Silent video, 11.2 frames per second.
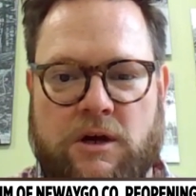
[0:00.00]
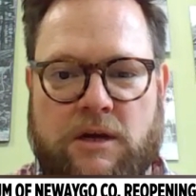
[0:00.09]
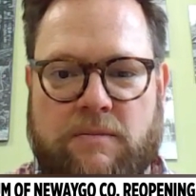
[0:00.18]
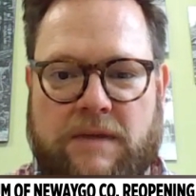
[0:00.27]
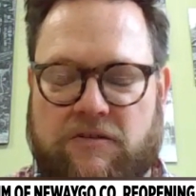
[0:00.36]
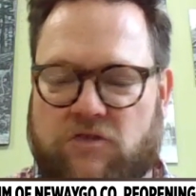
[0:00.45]

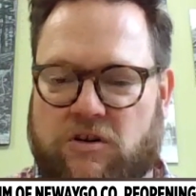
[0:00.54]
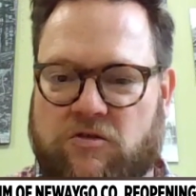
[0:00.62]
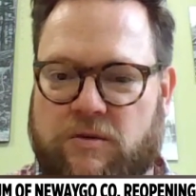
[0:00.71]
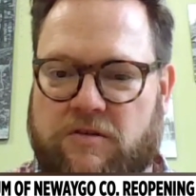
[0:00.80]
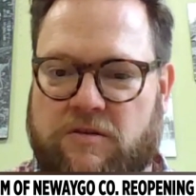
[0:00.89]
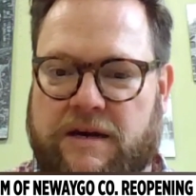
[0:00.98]
make
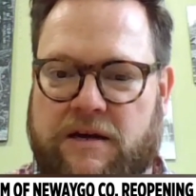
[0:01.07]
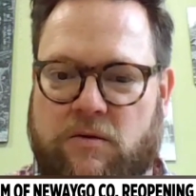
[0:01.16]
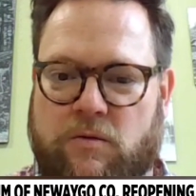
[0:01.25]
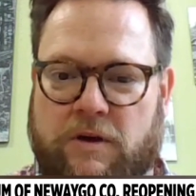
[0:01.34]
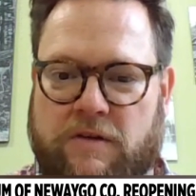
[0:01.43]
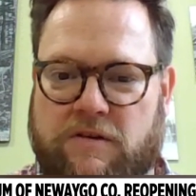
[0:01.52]
judgments about
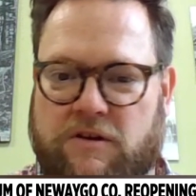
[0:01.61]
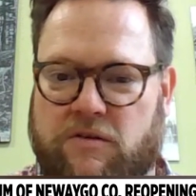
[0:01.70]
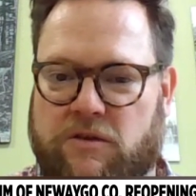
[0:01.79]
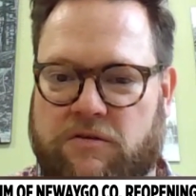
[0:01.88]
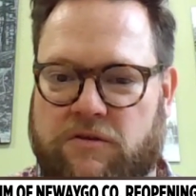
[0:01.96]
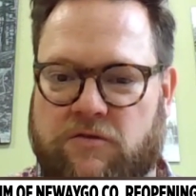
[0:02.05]
what to do in
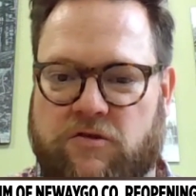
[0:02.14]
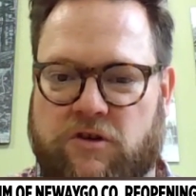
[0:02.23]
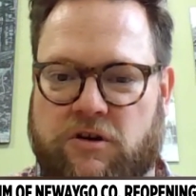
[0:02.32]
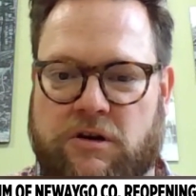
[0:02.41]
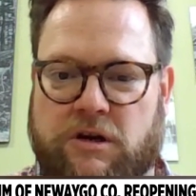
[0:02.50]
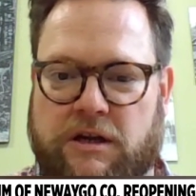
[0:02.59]
the
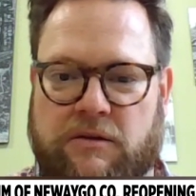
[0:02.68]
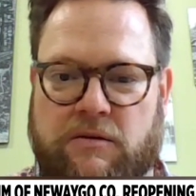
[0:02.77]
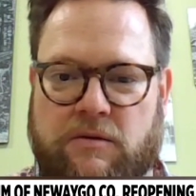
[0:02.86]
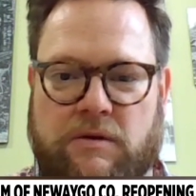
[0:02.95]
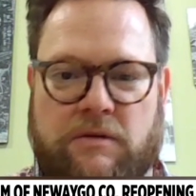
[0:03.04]
future and